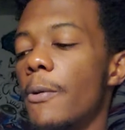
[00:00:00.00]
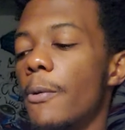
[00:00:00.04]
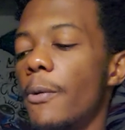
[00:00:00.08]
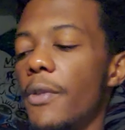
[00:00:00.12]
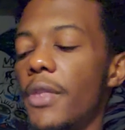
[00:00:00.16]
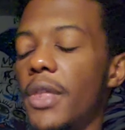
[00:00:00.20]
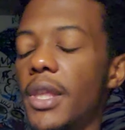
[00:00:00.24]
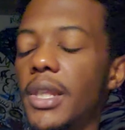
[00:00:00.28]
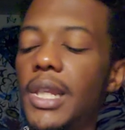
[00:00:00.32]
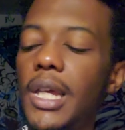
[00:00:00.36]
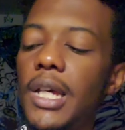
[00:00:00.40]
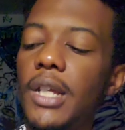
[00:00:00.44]
With
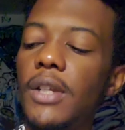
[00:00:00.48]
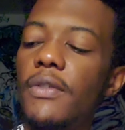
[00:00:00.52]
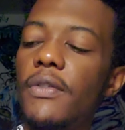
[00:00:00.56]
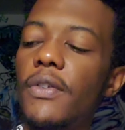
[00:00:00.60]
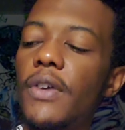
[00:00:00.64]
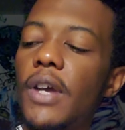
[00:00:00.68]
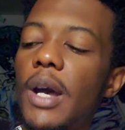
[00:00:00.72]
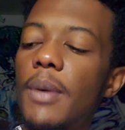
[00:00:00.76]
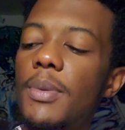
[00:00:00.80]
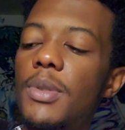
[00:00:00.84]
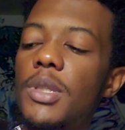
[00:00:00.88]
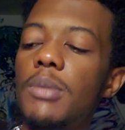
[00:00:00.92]
the Knight of
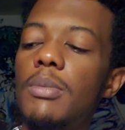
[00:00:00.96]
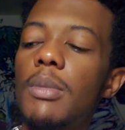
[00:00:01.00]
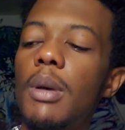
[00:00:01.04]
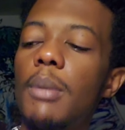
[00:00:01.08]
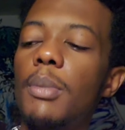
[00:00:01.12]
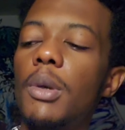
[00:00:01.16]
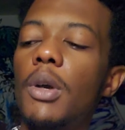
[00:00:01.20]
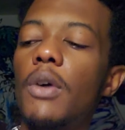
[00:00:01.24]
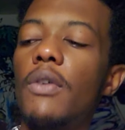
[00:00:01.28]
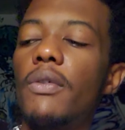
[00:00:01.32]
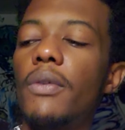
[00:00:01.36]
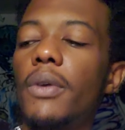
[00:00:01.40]
Cups, you might
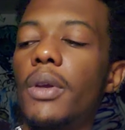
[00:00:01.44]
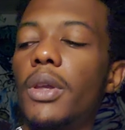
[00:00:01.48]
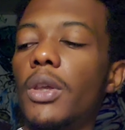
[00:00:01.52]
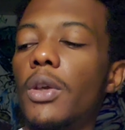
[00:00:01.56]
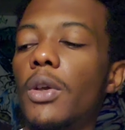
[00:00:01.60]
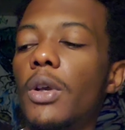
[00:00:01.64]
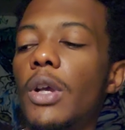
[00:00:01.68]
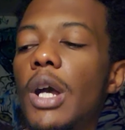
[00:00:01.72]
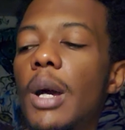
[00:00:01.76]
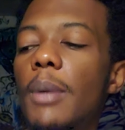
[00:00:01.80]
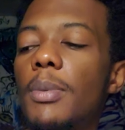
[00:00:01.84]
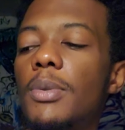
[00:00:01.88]
be offering
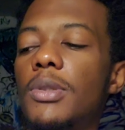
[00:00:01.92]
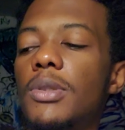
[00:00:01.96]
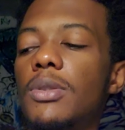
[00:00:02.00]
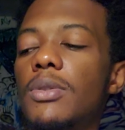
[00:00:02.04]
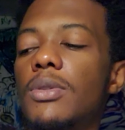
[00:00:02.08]
your cups